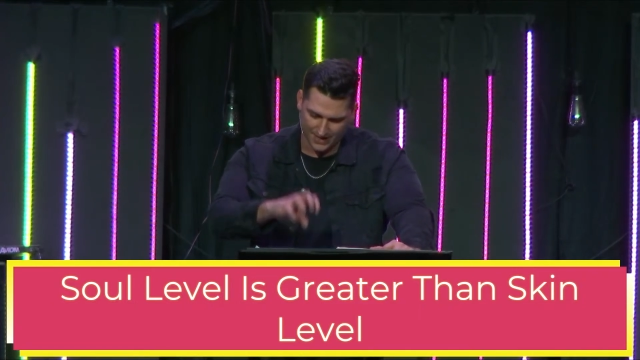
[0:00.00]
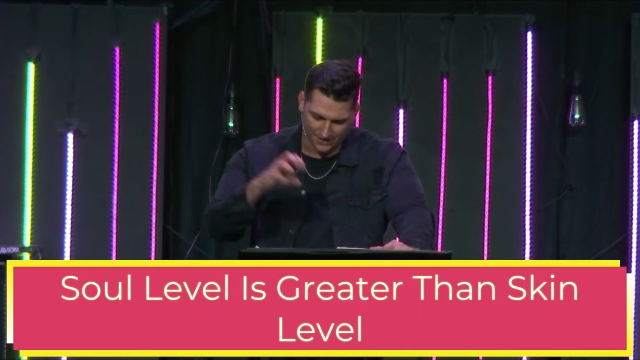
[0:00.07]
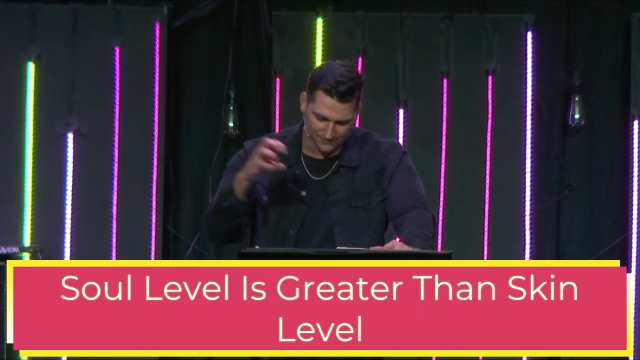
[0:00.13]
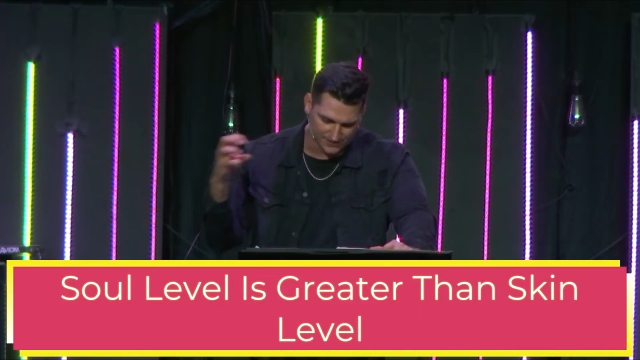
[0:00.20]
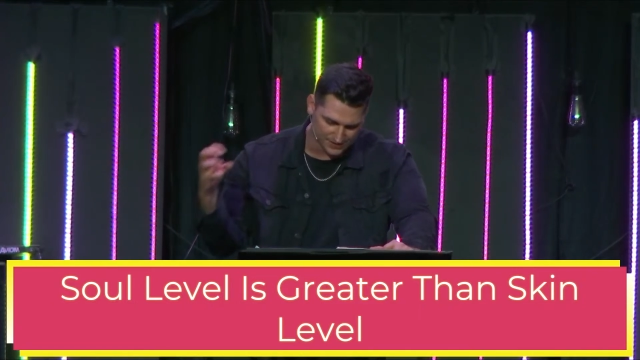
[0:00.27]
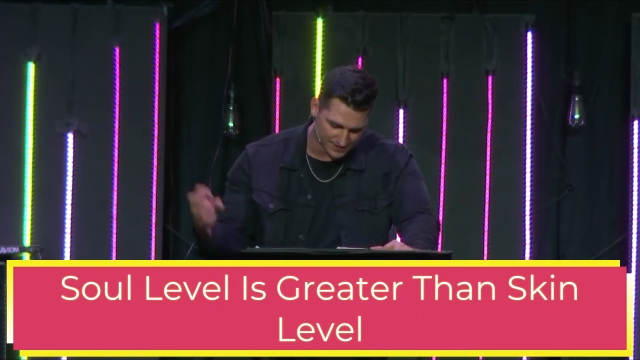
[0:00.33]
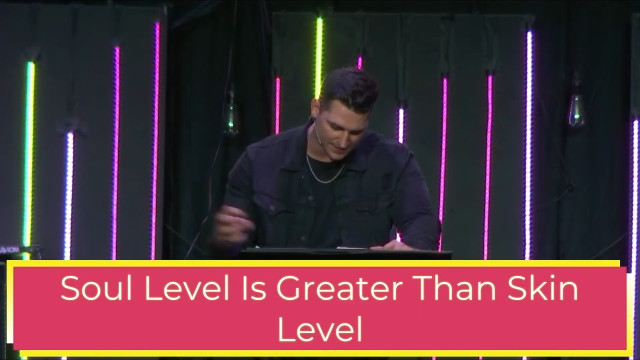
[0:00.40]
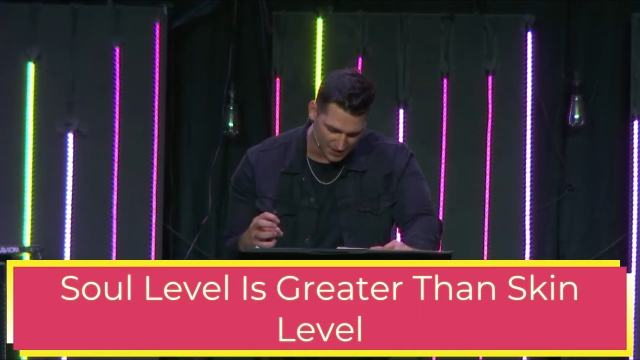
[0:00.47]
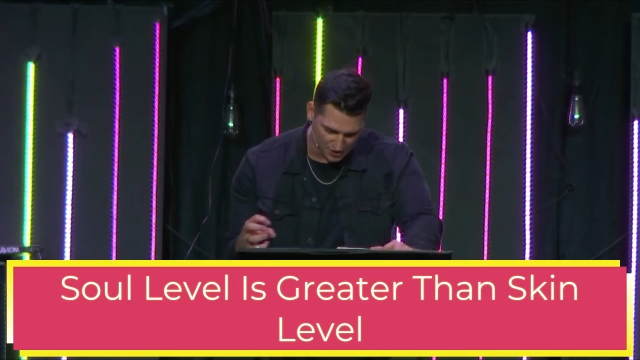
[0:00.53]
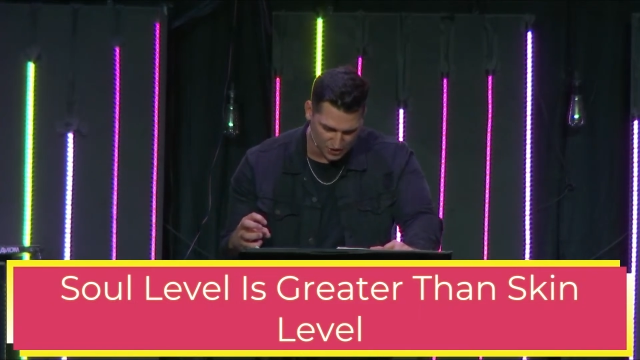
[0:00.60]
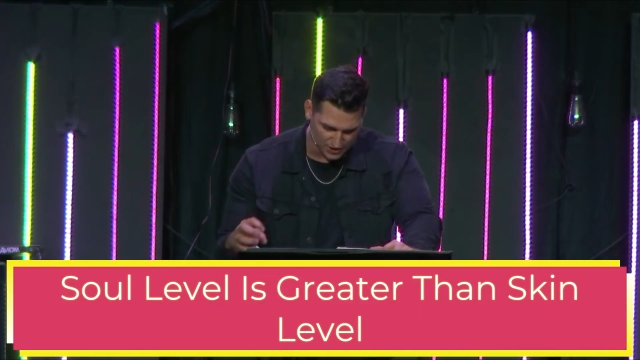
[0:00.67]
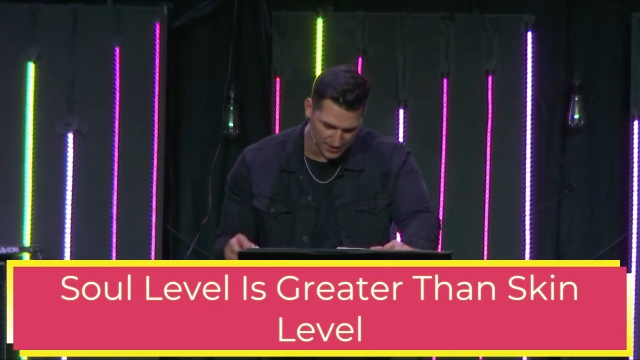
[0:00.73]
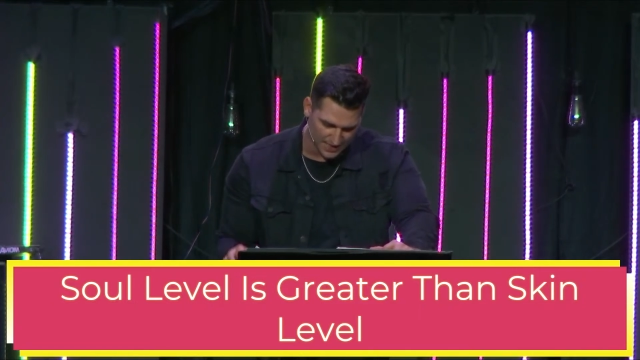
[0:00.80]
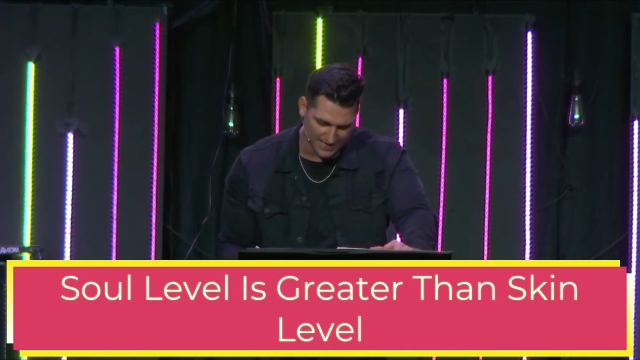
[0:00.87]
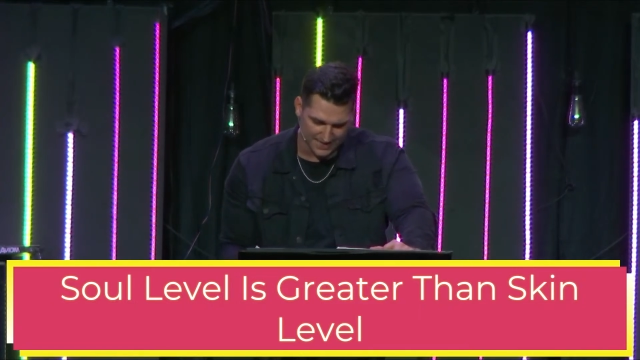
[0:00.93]
of
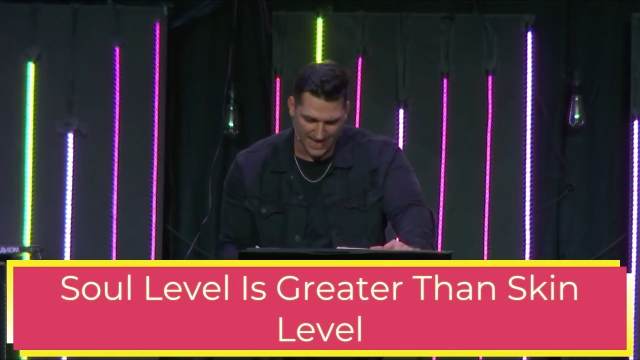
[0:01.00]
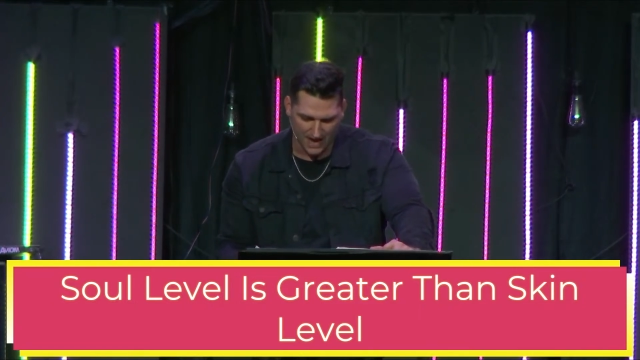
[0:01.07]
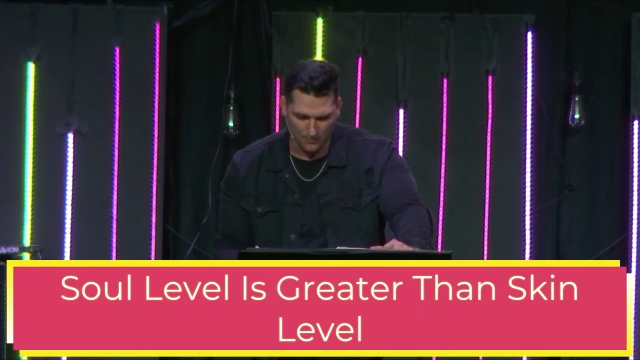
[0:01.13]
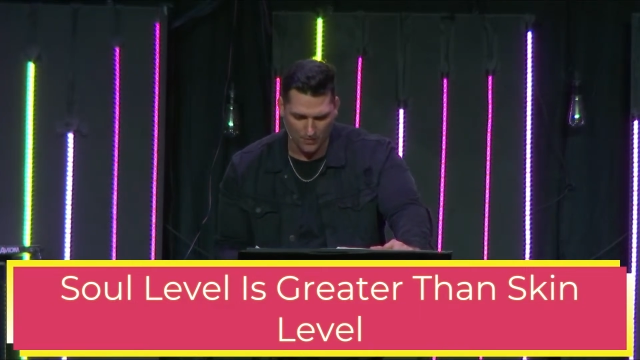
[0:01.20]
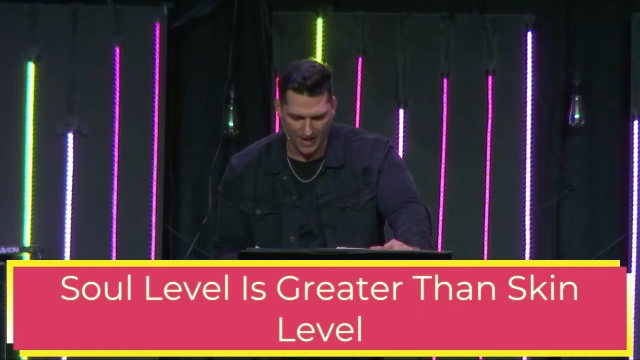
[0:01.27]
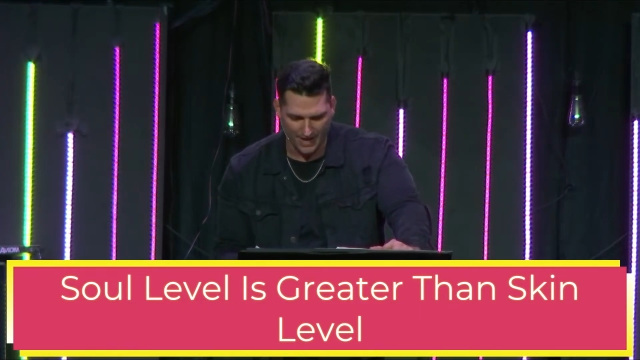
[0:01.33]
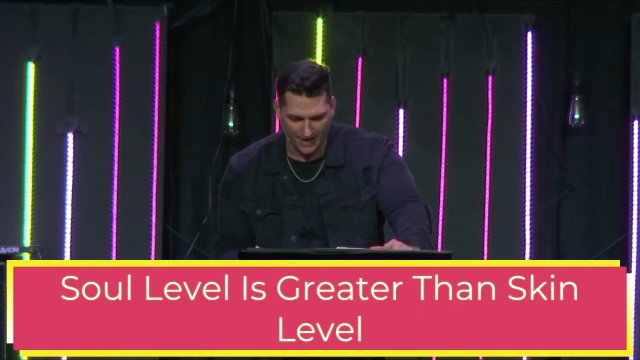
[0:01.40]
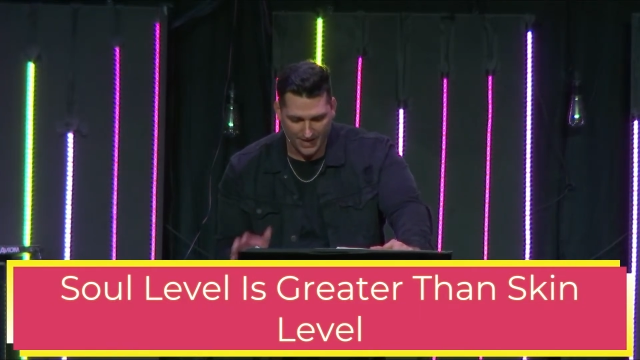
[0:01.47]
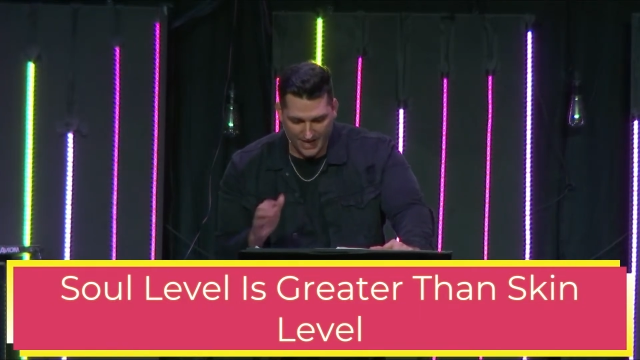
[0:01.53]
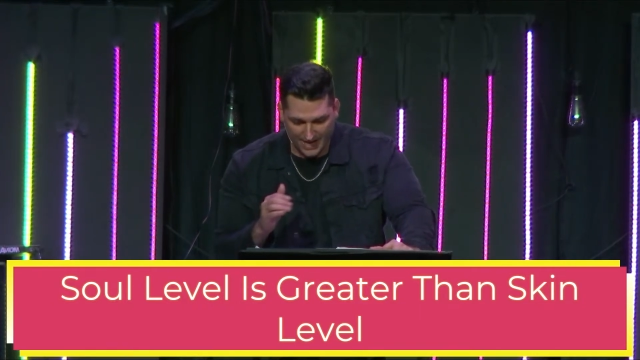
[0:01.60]
seduction in that way.